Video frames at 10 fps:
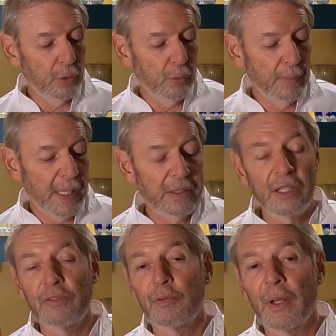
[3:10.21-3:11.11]
you make
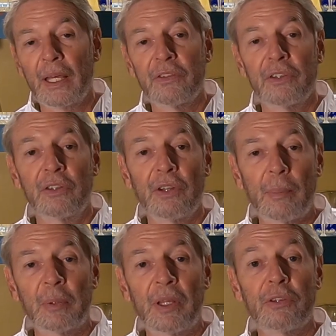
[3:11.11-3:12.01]
these flakes in
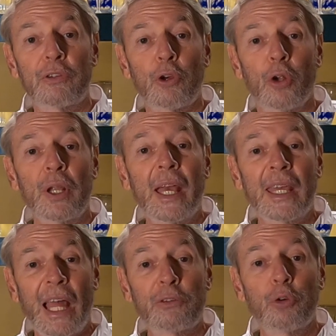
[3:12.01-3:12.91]
Japanese, it's
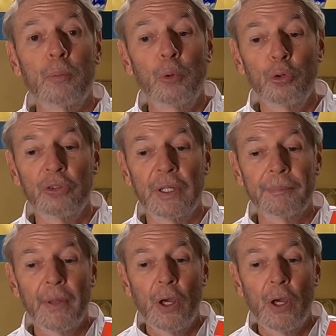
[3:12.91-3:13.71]
called katsuobushi.